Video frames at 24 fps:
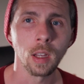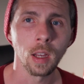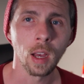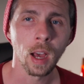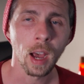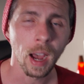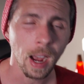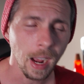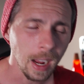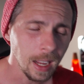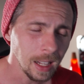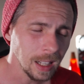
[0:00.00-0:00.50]

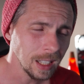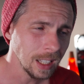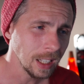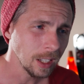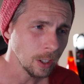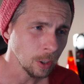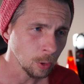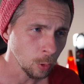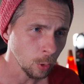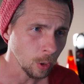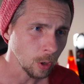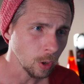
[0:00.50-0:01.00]
highly
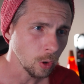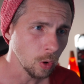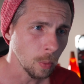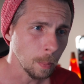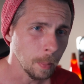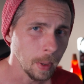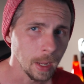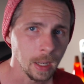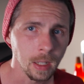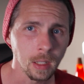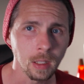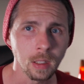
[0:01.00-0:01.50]

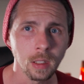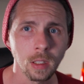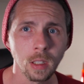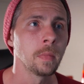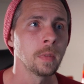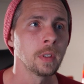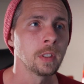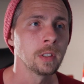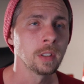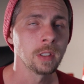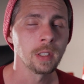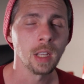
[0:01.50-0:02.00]
recommend
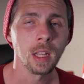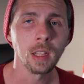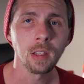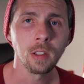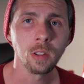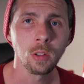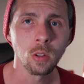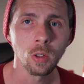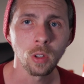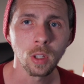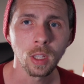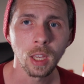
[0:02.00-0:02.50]

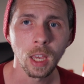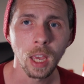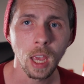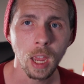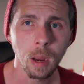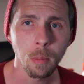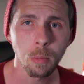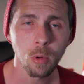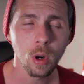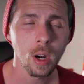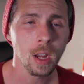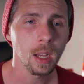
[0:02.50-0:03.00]
set your
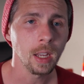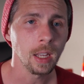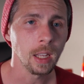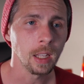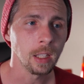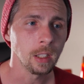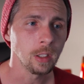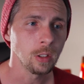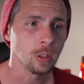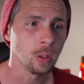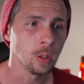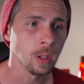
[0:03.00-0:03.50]
camera
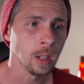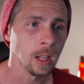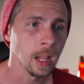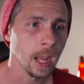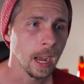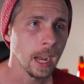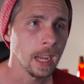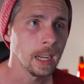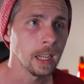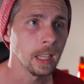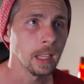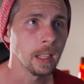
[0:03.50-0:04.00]
and your
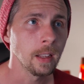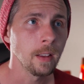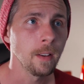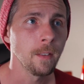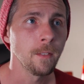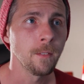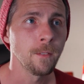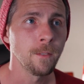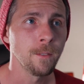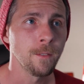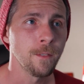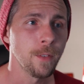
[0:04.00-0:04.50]
lighting
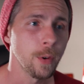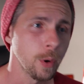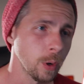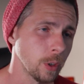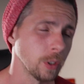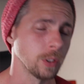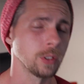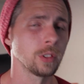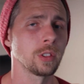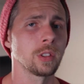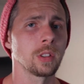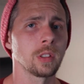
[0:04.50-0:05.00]

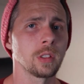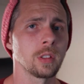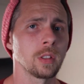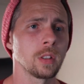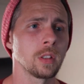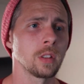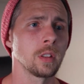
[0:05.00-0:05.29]
first